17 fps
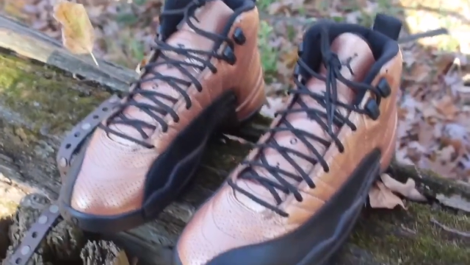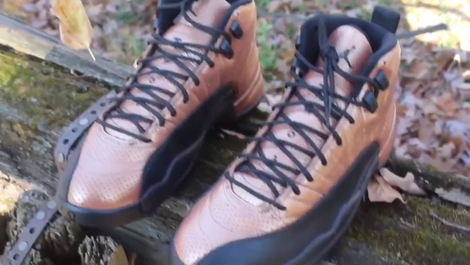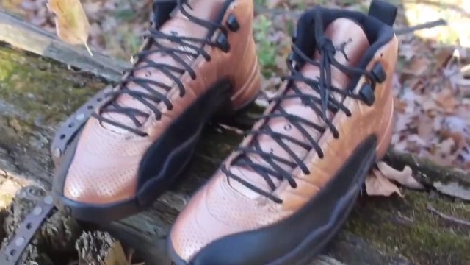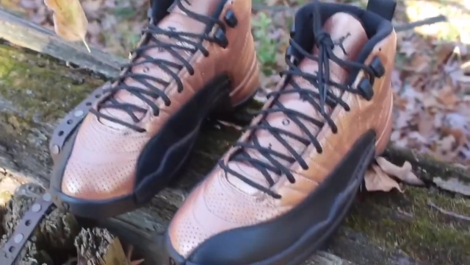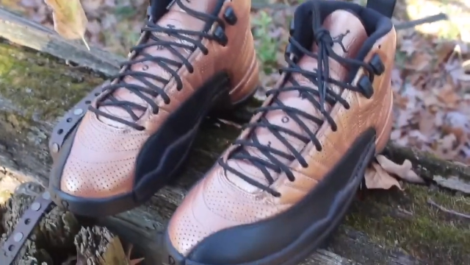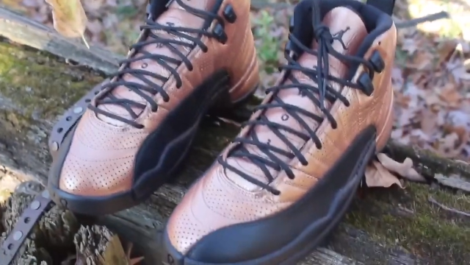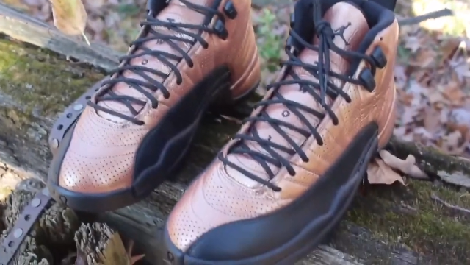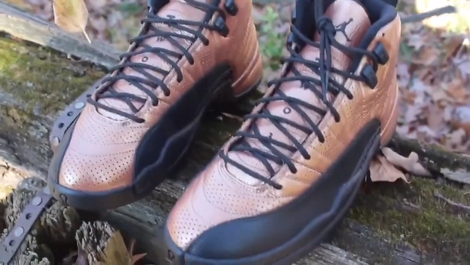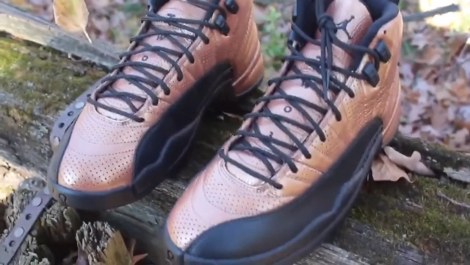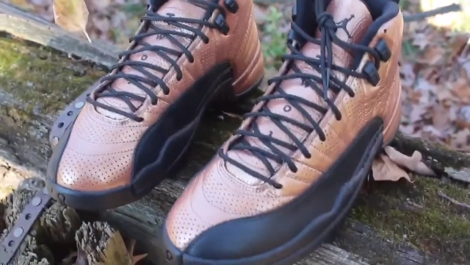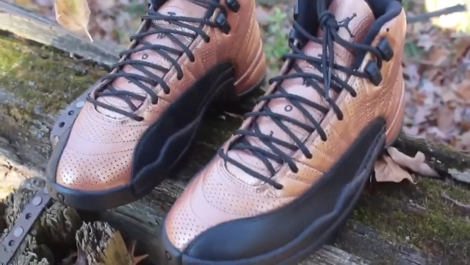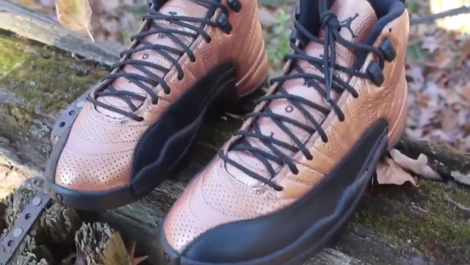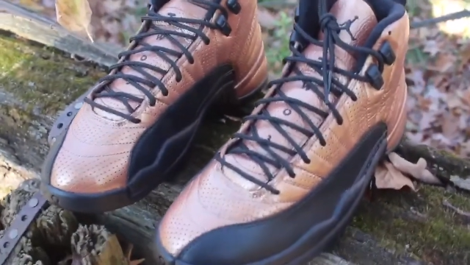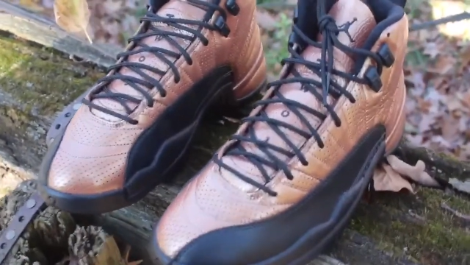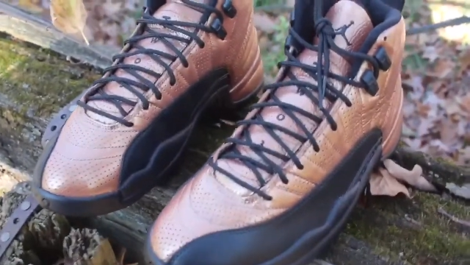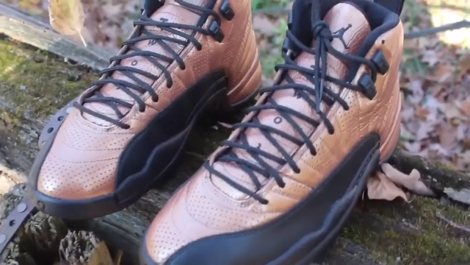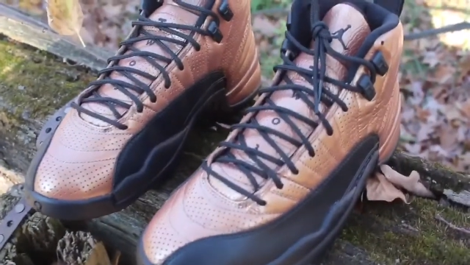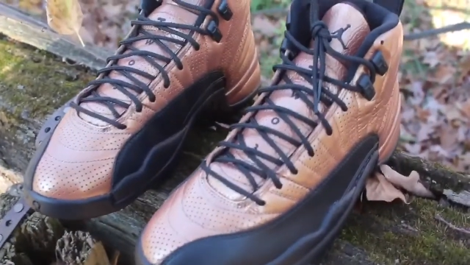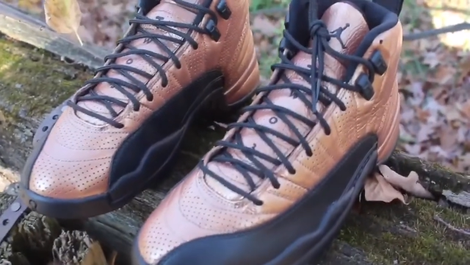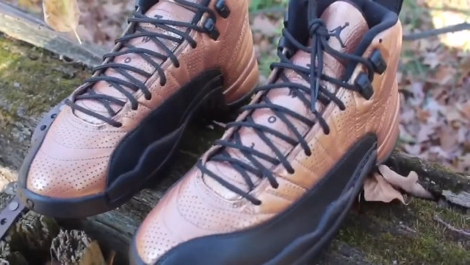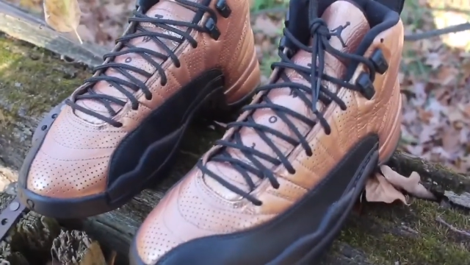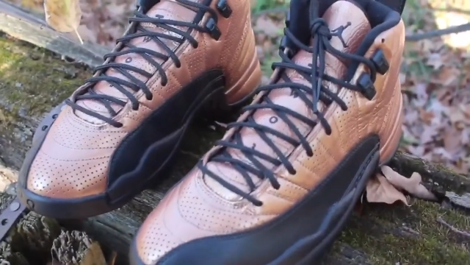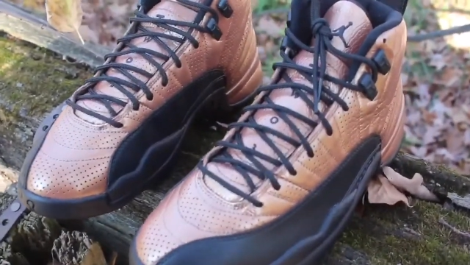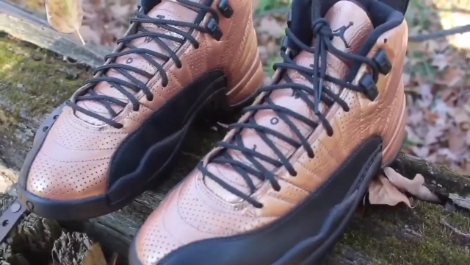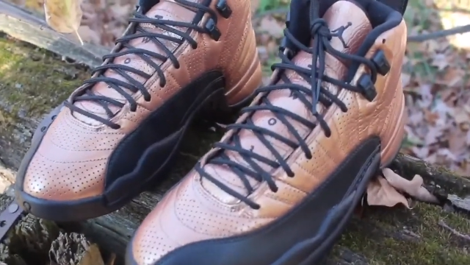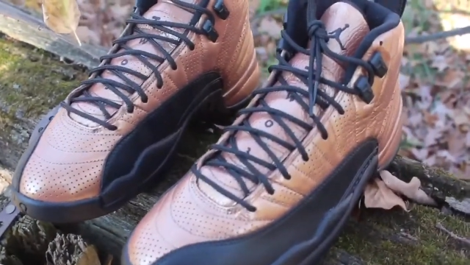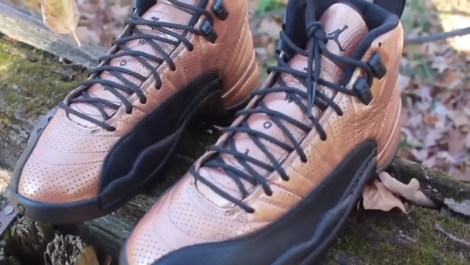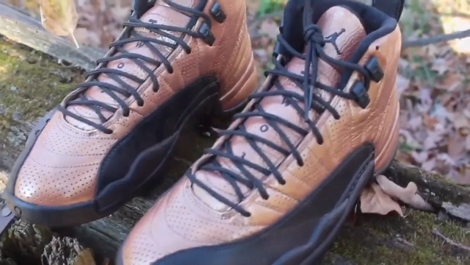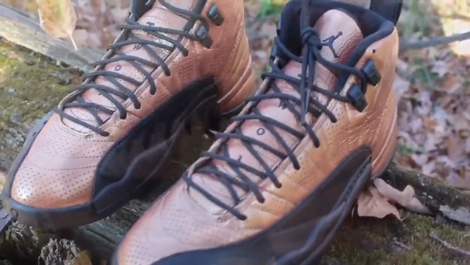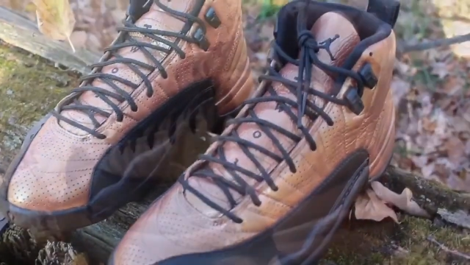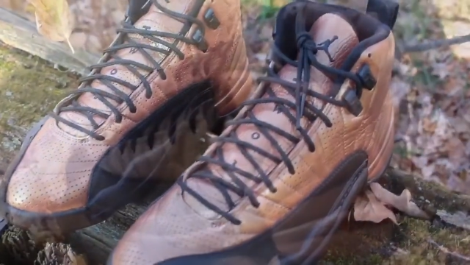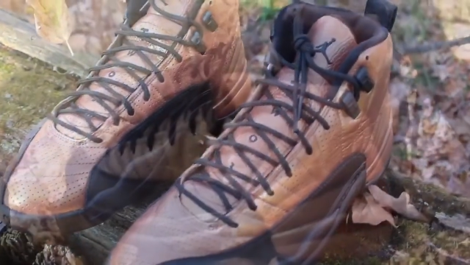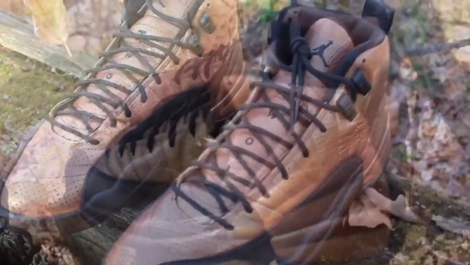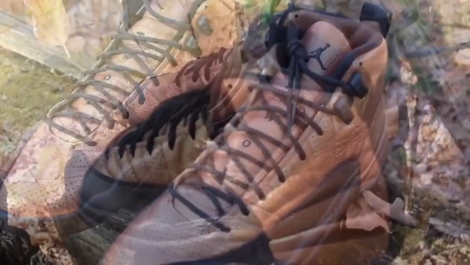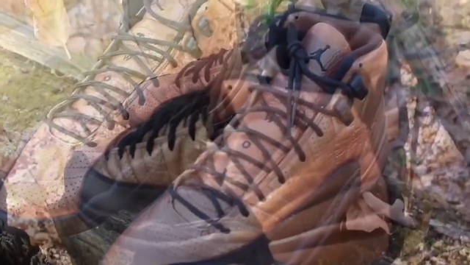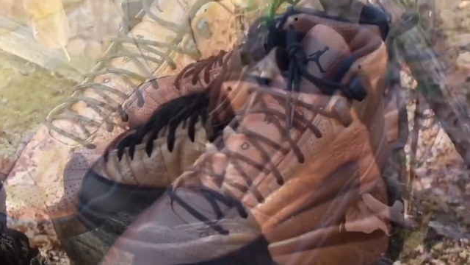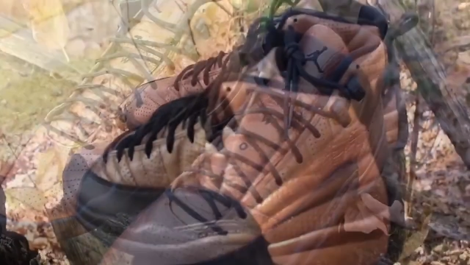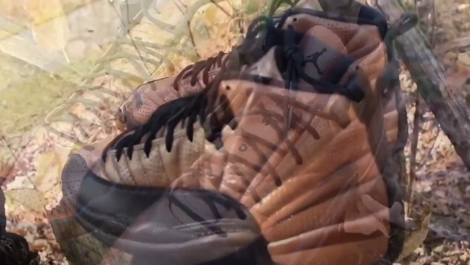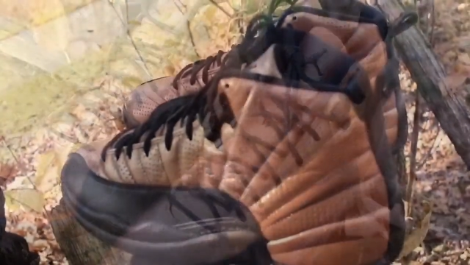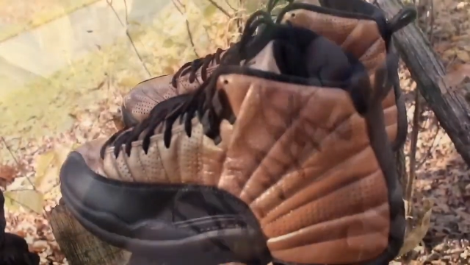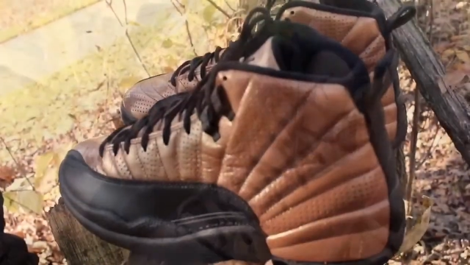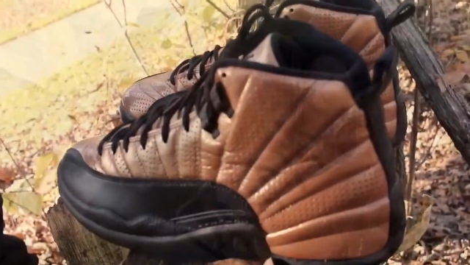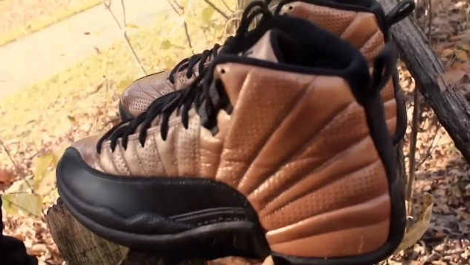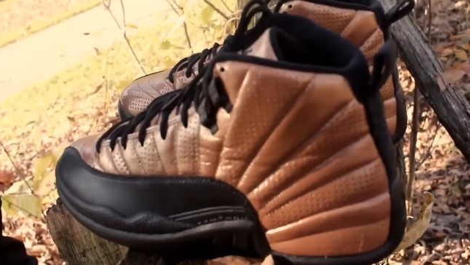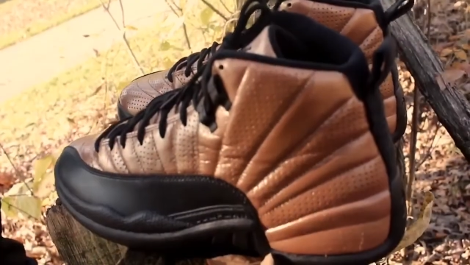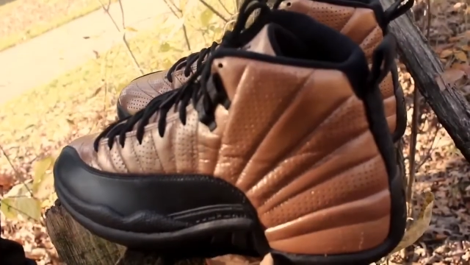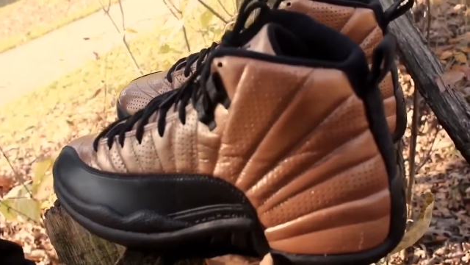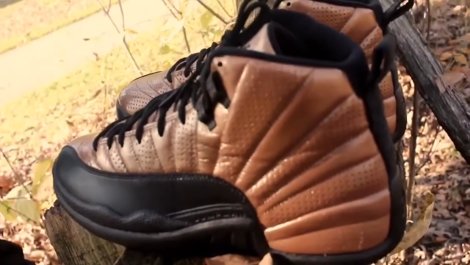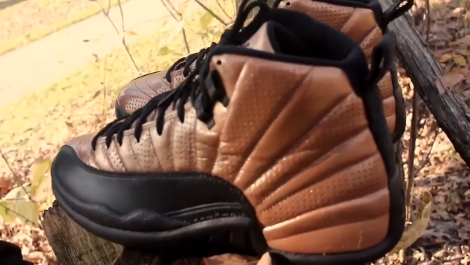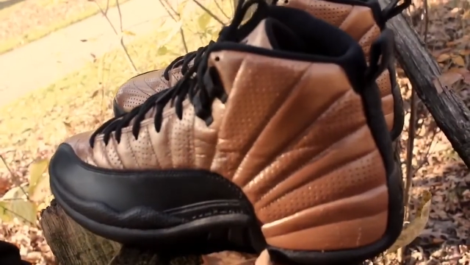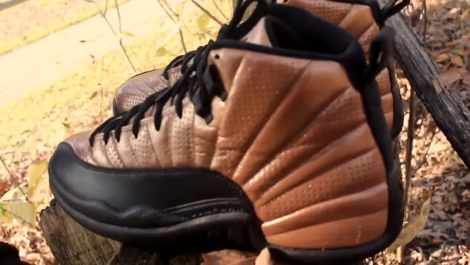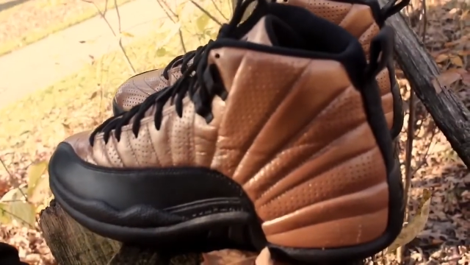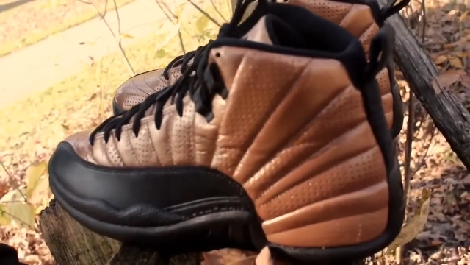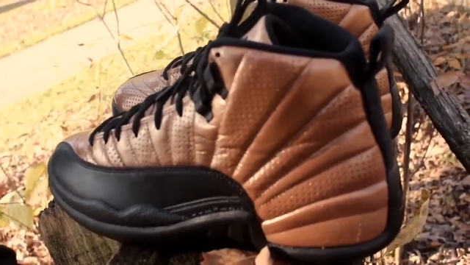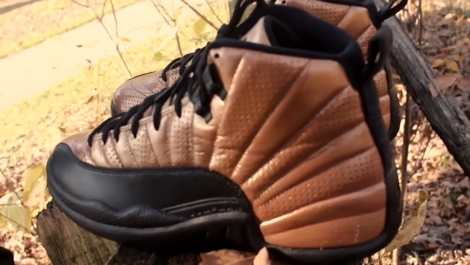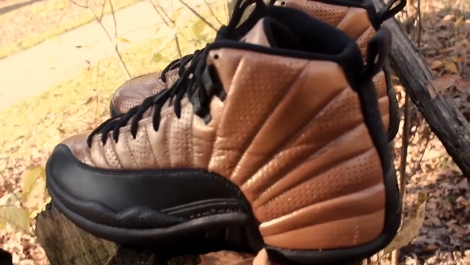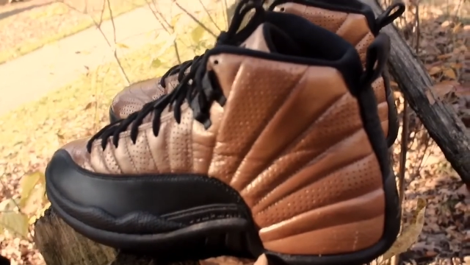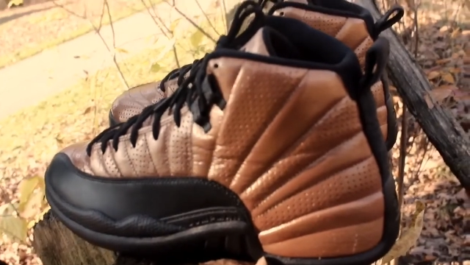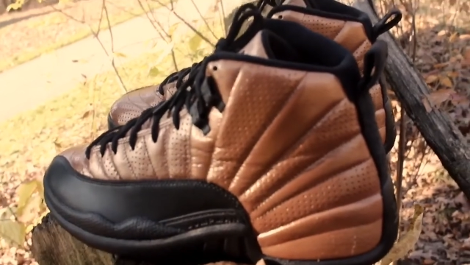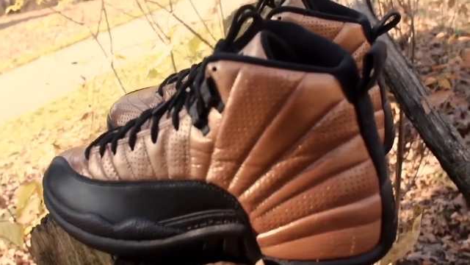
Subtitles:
No face is visible, so there are no lips to read.